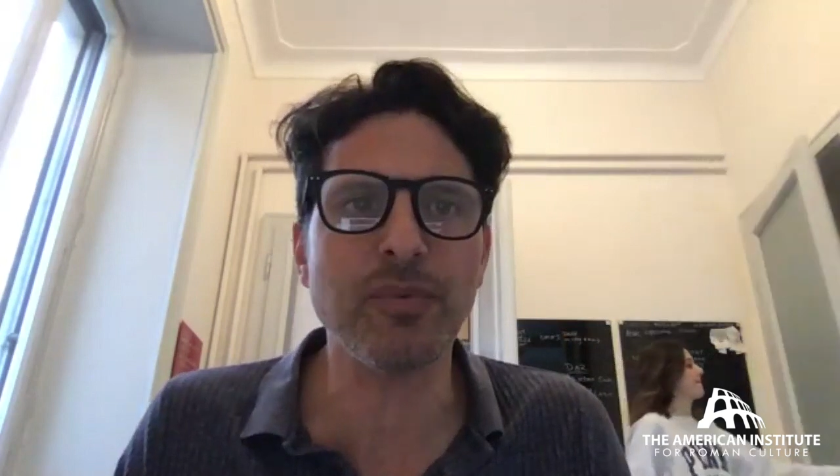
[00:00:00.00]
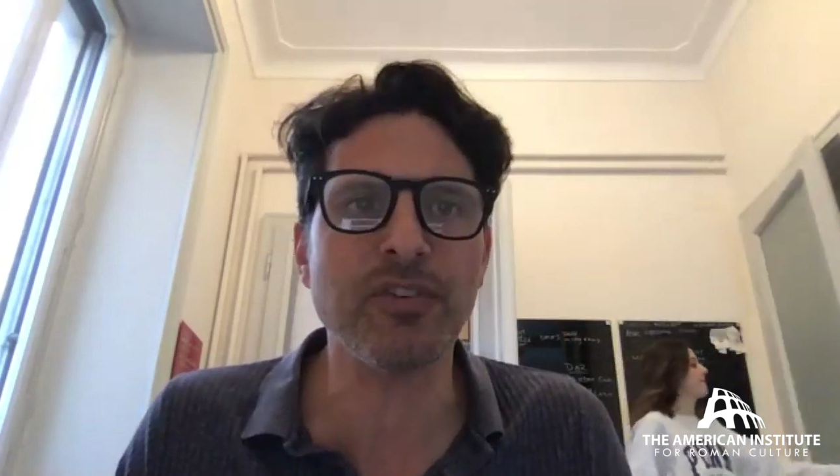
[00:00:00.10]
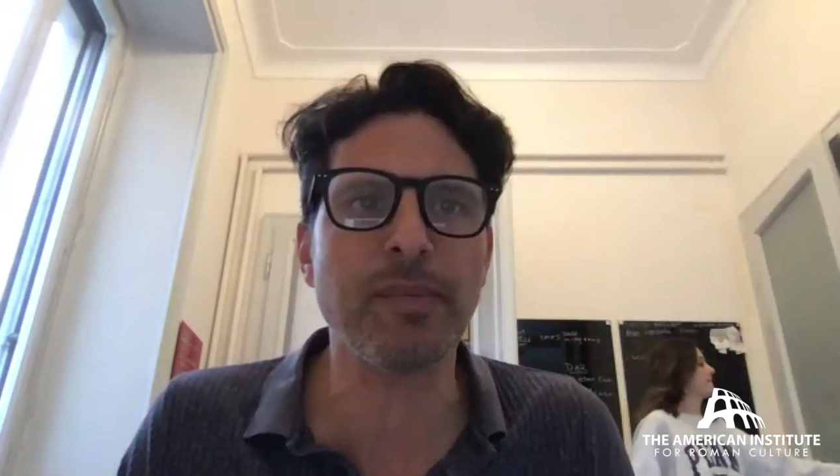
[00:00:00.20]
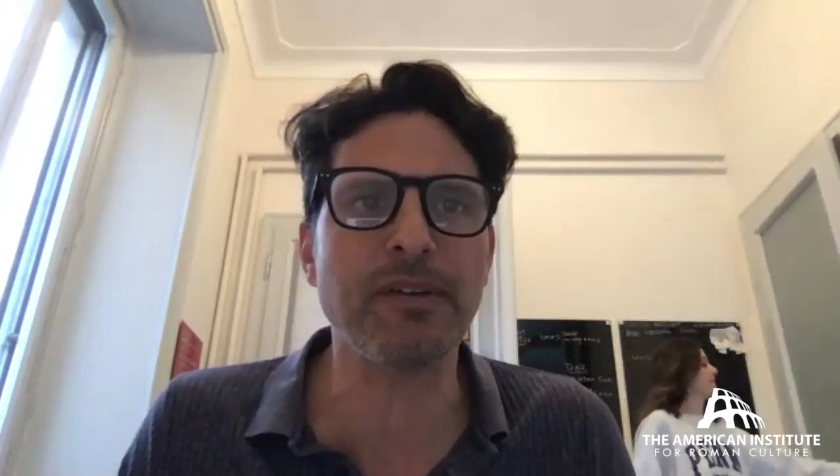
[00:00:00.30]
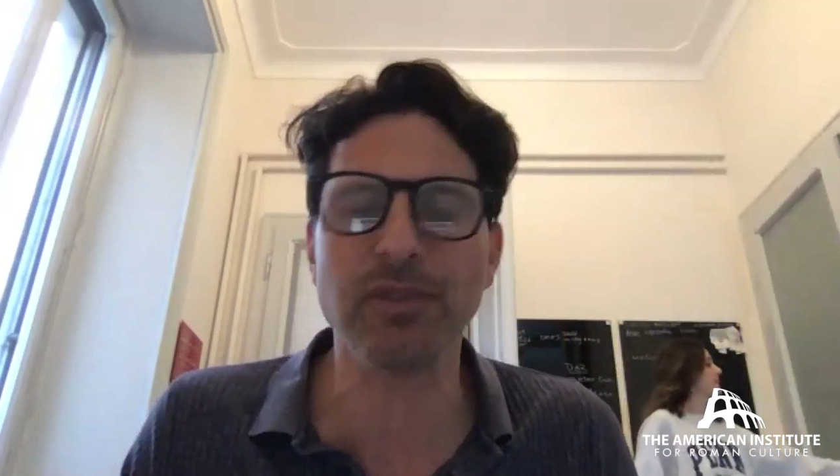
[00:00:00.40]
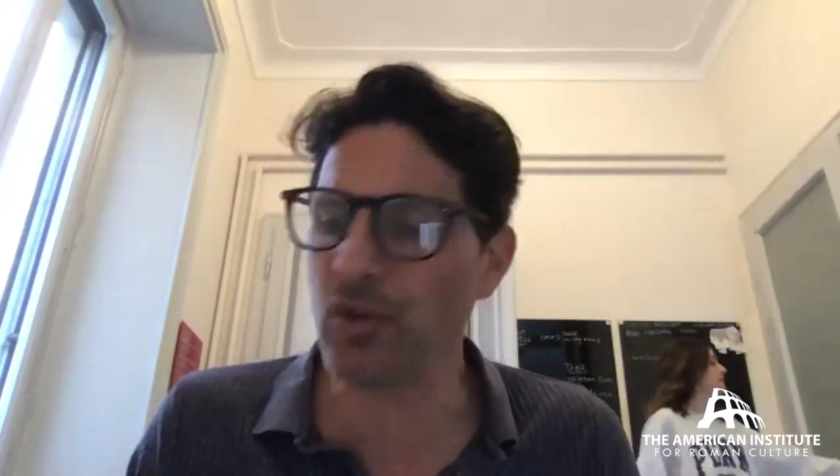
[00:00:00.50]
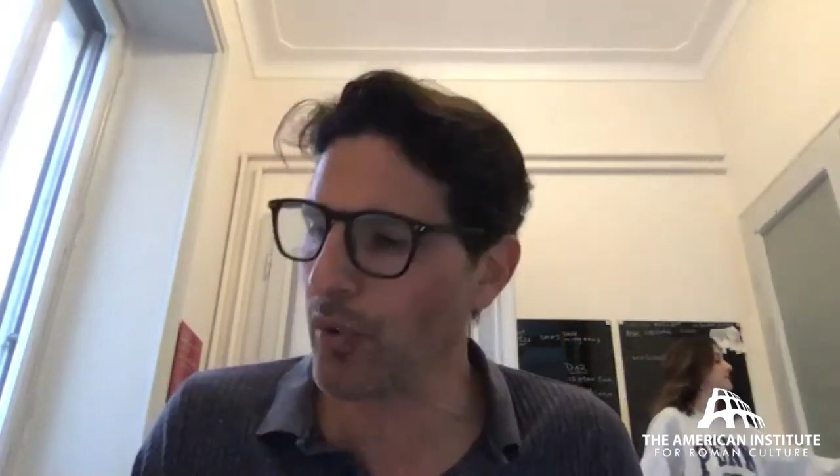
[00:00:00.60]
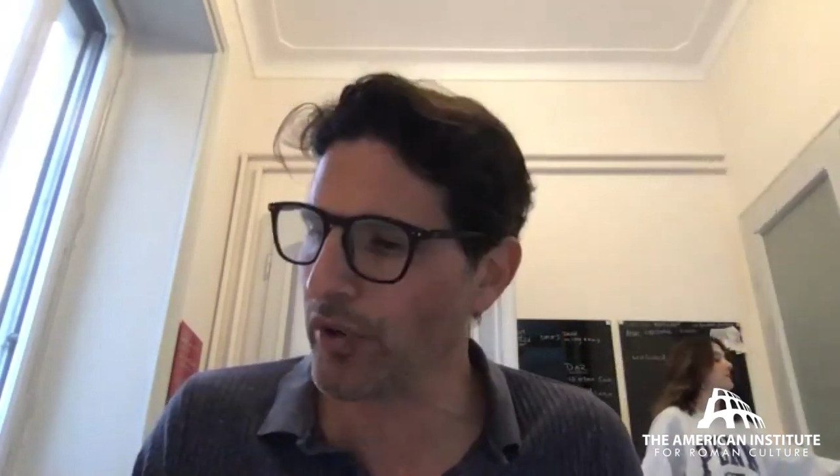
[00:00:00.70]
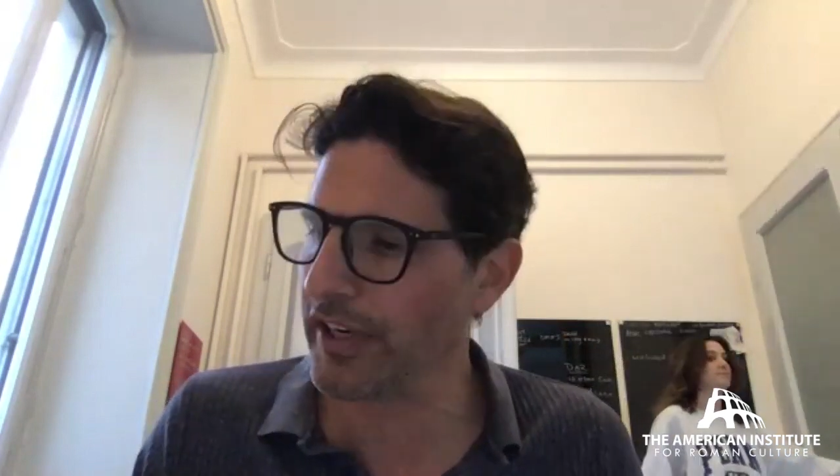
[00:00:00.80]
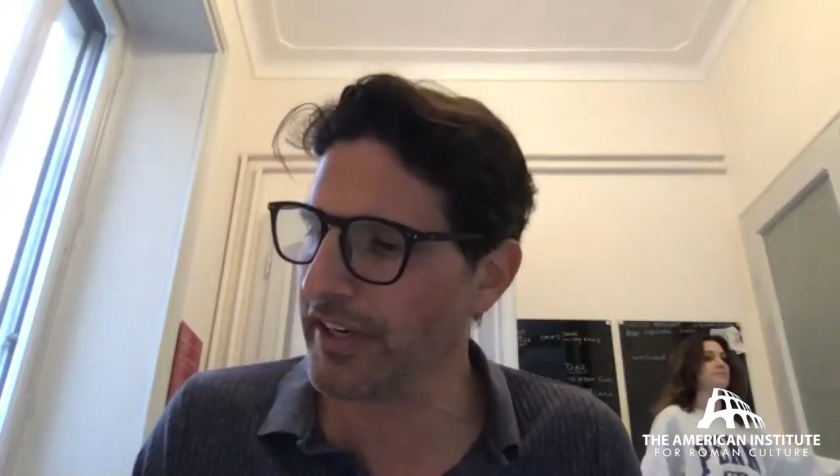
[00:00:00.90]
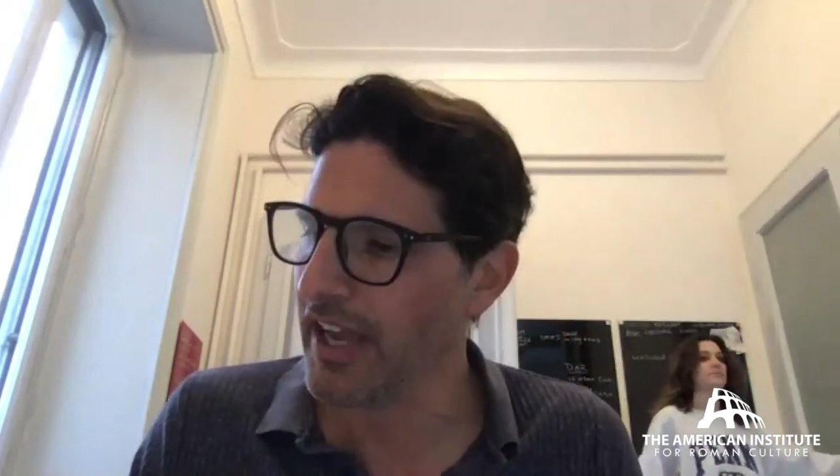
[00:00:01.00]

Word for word: which have been recorded